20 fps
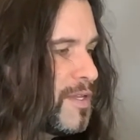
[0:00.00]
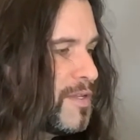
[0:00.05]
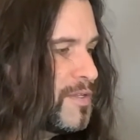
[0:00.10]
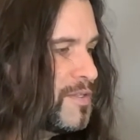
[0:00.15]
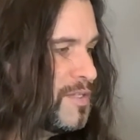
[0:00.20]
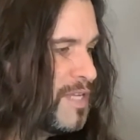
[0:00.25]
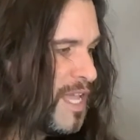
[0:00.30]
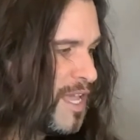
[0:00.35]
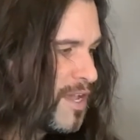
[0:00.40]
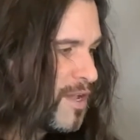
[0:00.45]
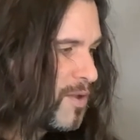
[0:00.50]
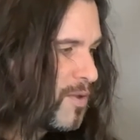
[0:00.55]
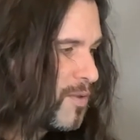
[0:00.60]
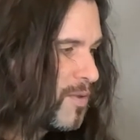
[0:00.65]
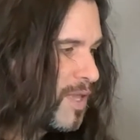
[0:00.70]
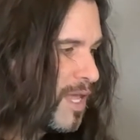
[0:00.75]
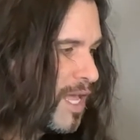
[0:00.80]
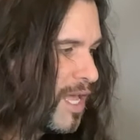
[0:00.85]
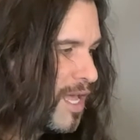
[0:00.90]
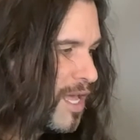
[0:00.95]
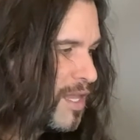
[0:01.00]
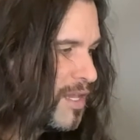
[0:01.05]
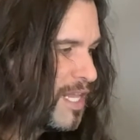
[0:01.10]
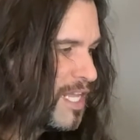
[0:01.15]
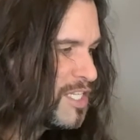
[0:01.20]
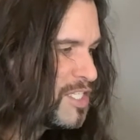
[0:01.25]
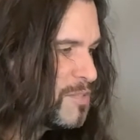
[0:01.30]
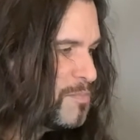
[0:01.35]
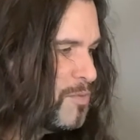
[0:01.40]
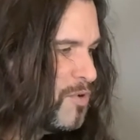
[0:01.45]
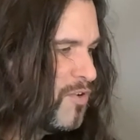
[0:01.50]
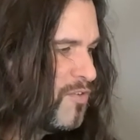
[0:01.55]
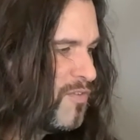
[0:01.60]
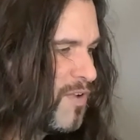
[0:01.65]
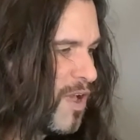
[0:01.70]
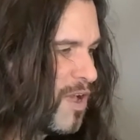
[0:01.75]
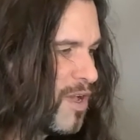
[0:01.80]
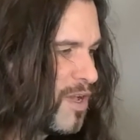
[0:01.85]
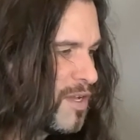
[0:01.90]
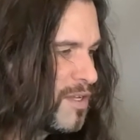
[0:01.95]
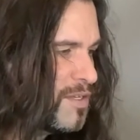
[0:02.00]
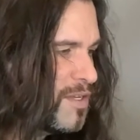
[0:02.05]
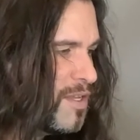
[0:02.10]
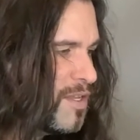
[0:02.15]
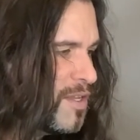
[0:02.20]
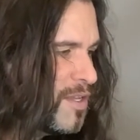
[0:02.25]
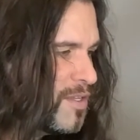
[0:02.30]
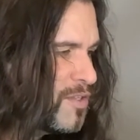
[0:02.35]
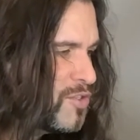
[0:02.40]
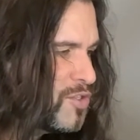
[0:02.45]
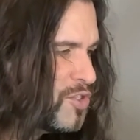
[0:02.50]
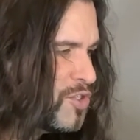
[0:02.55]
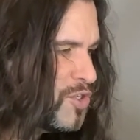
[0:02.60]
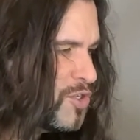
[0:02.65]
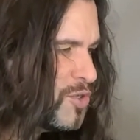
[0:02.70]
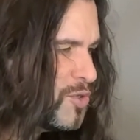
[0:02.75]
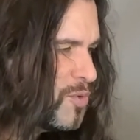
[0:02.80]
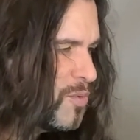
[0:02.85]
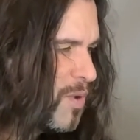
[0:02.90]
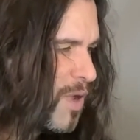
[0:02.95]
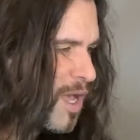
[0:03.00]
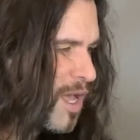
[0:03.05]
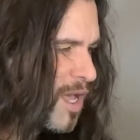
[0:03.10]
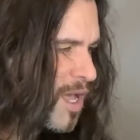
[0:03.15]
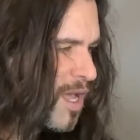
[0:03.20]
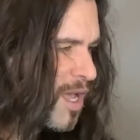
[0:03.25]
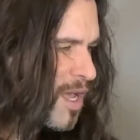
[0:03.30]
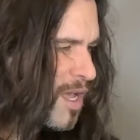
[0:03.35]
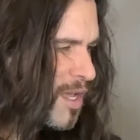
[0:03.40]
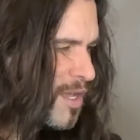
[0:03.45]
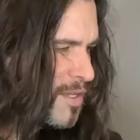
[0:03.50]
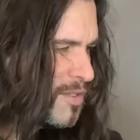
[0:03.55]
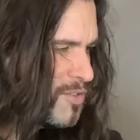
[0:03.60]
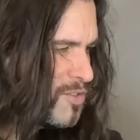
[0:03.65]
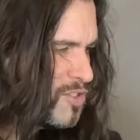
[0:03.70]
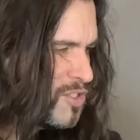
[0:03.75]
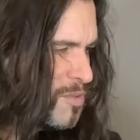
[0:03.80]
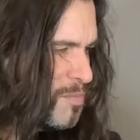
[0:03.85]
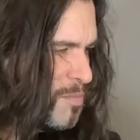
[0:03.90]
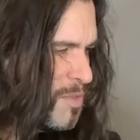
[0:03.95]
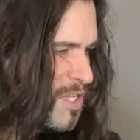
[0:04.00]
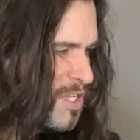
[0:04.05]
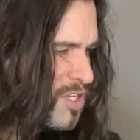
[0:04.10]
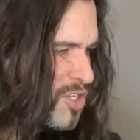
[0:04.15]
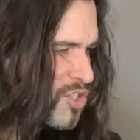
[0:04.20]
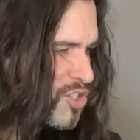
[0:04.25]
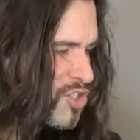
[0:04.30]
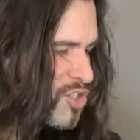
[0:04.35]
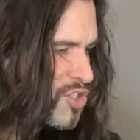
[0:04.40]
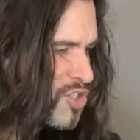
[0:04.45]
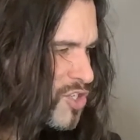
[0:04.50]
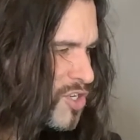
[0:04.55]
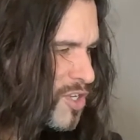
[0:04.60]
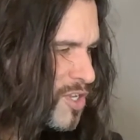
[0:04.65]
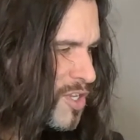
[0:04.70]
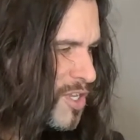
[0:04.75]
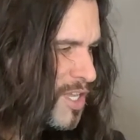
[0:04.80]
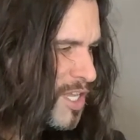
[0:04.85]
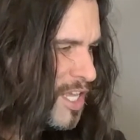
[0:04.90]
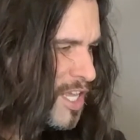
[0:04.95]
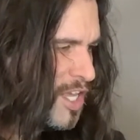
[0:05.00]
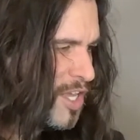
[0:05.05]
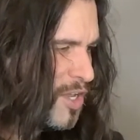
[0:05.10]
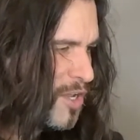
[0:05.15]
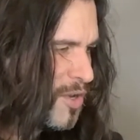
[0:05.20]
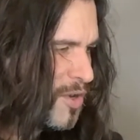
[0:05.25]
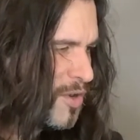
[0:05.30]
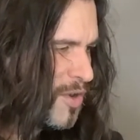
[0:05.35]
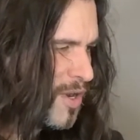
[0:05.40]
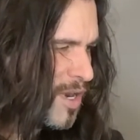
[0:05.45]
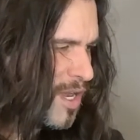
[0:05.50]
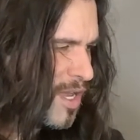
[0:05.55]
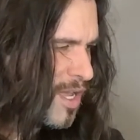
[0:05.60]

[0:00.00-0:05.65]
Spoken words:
Now, let's move on to diminish here.